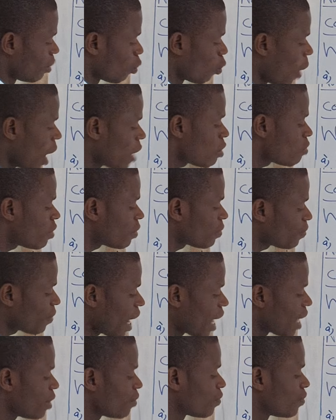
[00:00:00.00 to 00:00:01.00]
1 over
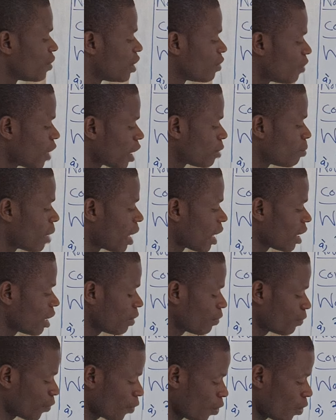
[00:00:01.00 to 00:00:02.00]
5 divided
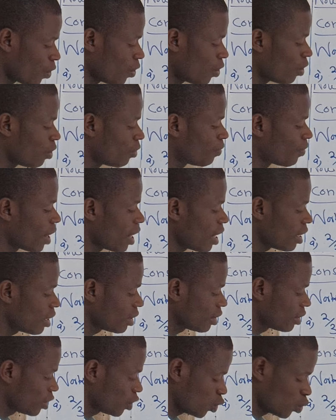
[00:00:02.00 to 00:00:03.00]
by 4
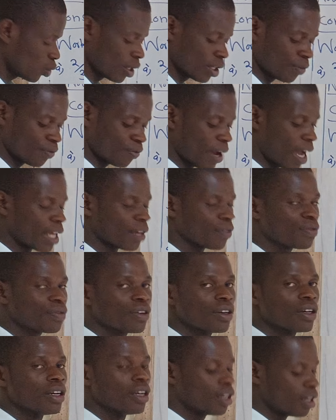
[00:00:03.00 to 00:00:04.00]
over 25.